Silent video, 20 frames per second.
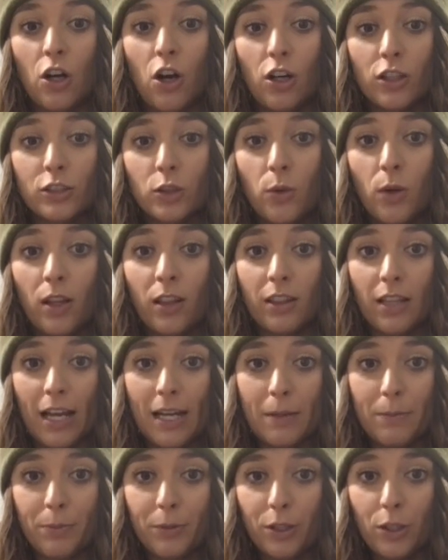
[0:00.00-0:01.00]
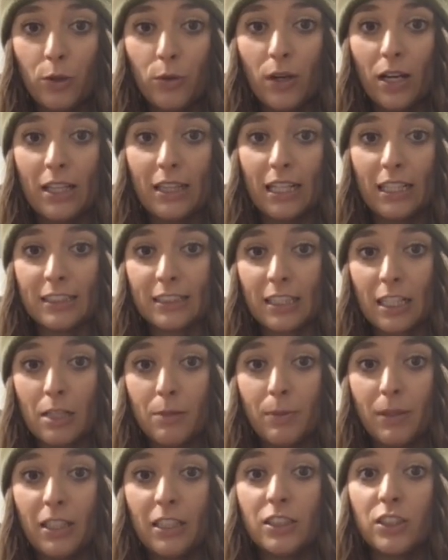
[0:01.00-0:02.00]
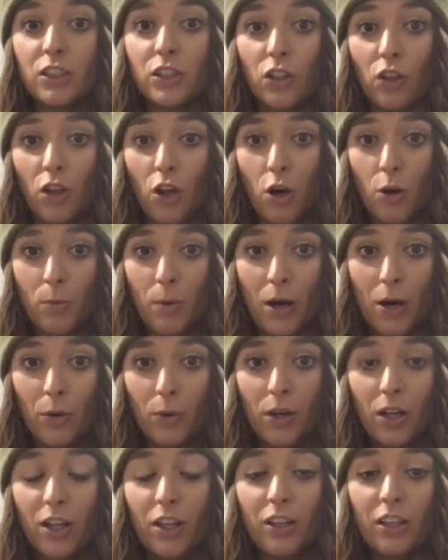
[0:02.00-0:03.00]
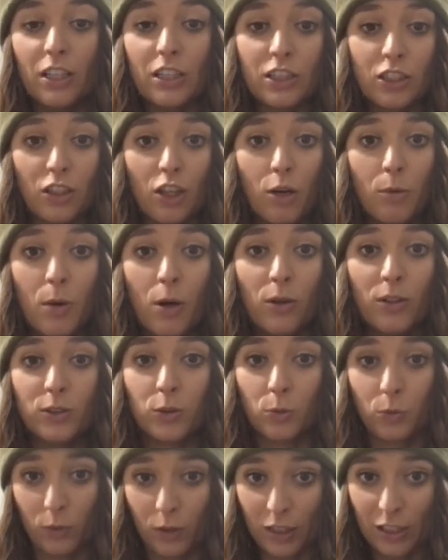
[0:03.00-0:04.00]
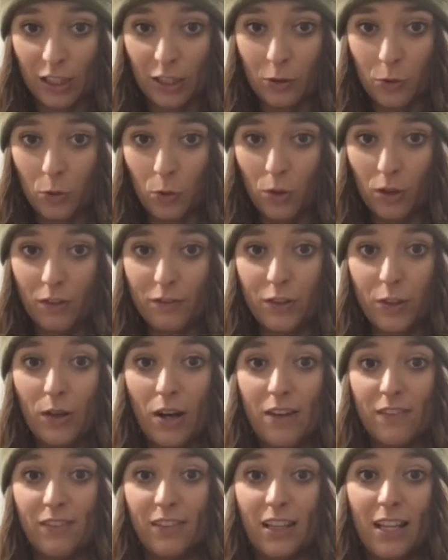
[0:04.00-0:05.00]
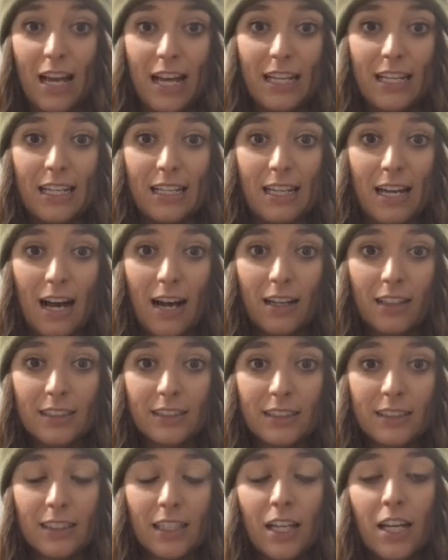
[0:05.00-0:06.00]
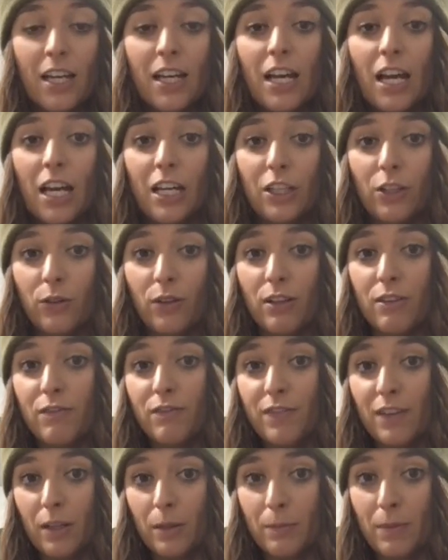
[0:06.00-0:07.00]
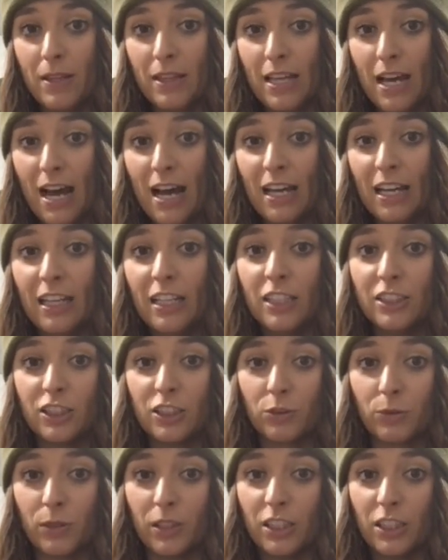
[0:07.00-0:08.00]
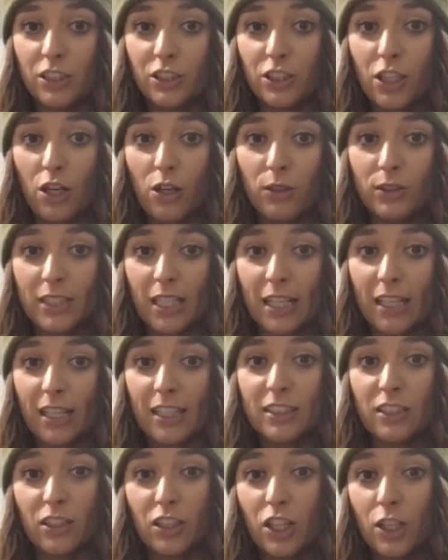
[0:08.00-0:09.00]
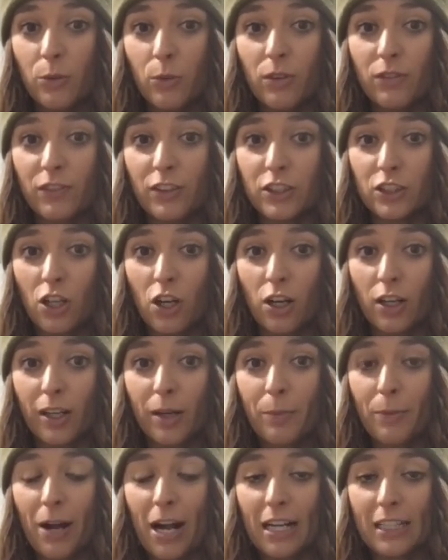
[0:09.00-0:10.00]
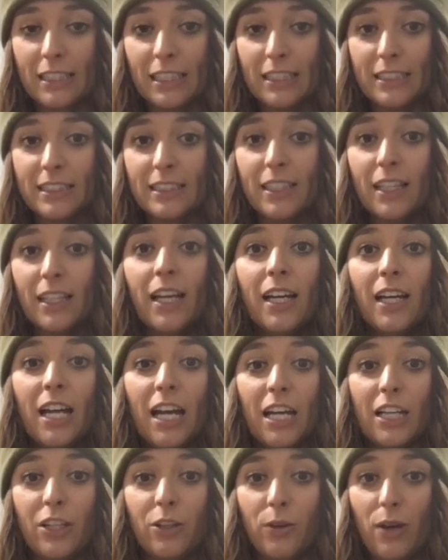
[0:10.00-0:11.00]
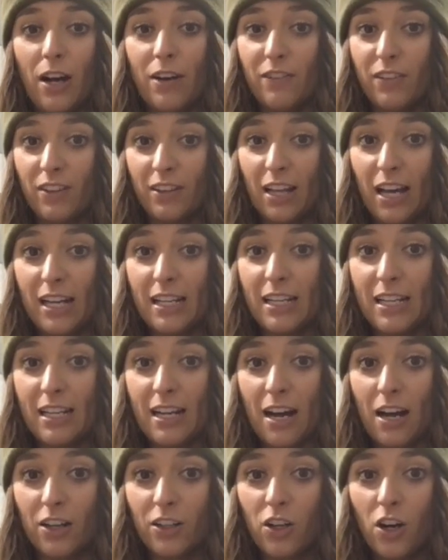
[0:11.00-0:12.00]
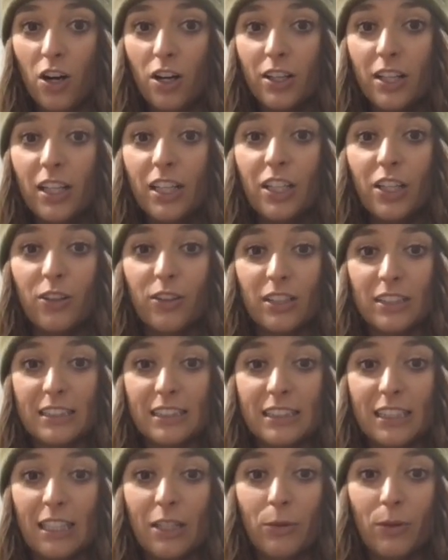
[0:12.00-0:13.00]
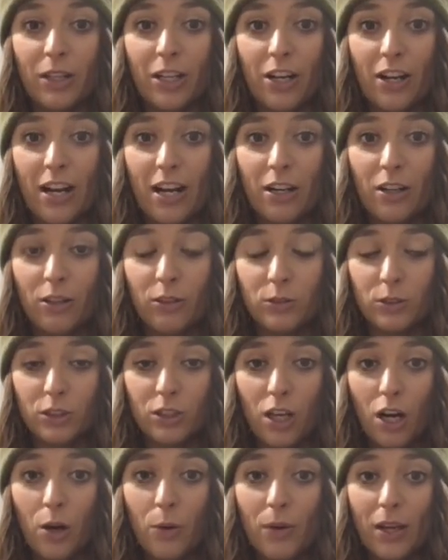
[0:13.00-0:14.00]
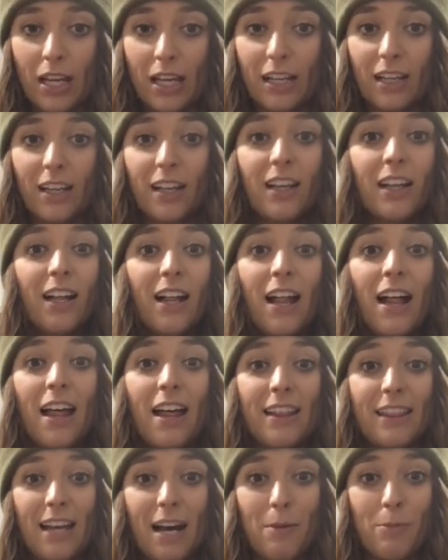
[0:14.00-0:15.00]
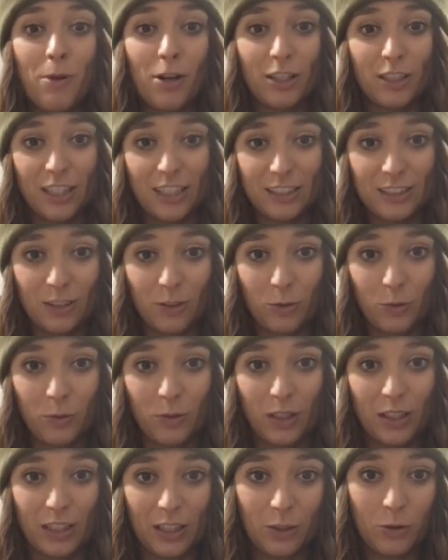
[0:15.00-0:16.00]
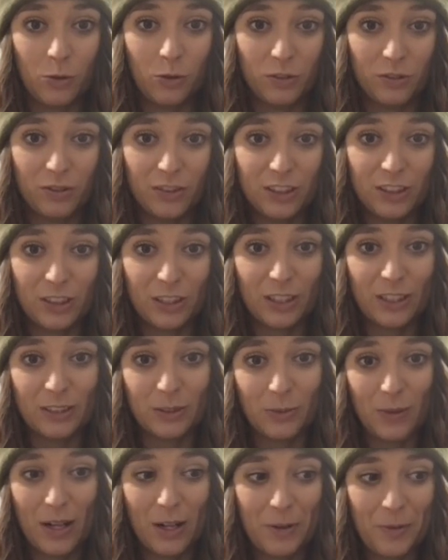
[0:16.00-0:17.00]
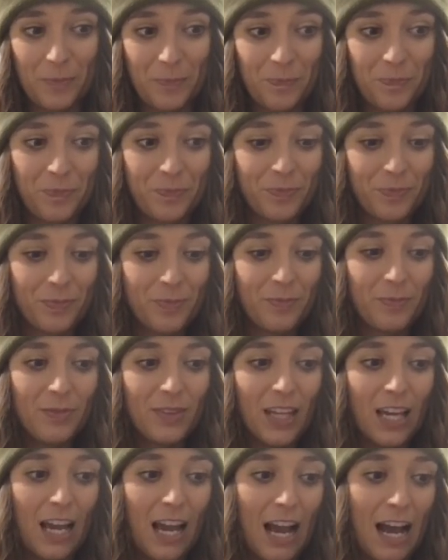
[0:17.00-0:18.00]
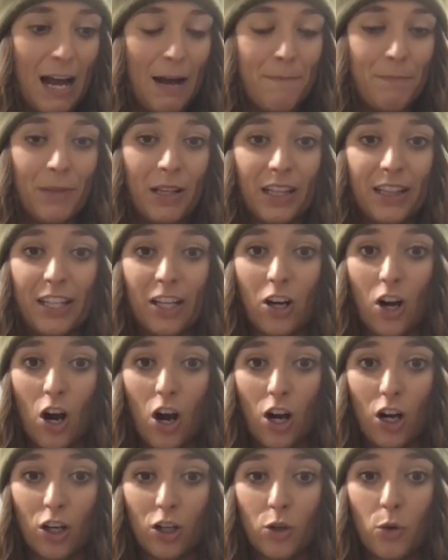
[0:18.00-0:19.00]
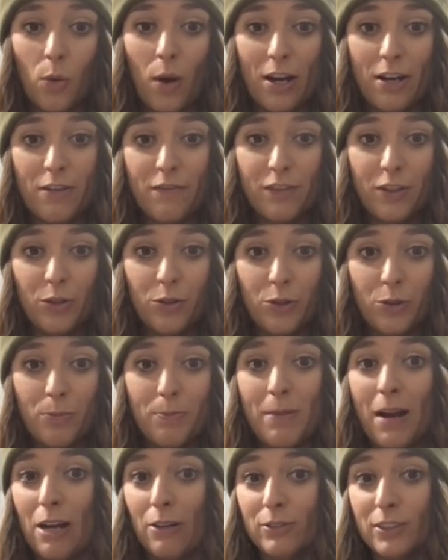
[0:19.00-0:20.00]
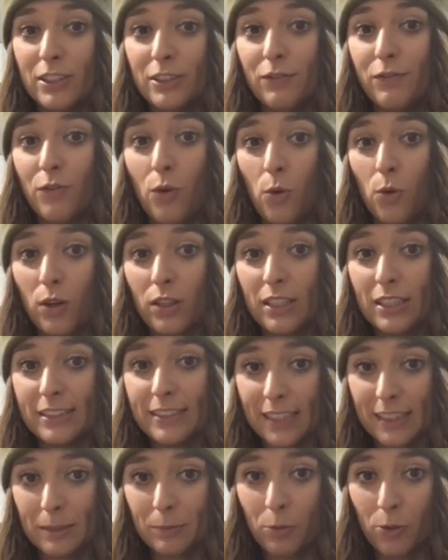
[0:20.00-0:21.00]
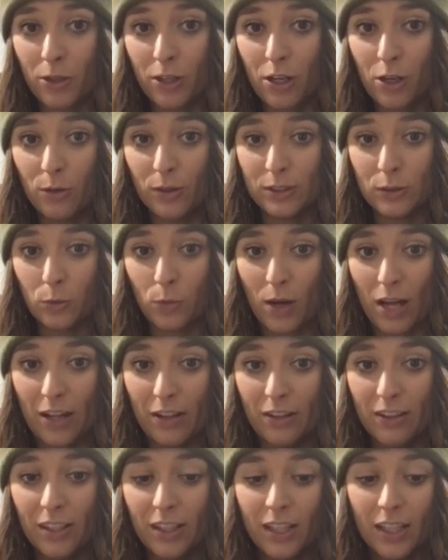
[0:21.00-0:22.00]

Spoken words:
also a light blue, and that's going to be slow-mo. The slow-mo is really cool if you have lighted knocks, and you can film in that, and it just really shows, like, it's a good one for target practice, and you have a lighted knock on. You can see where your arrow's going, and that part is a really cool feature as well. There are quite a few new mounts for the 6.0 as well.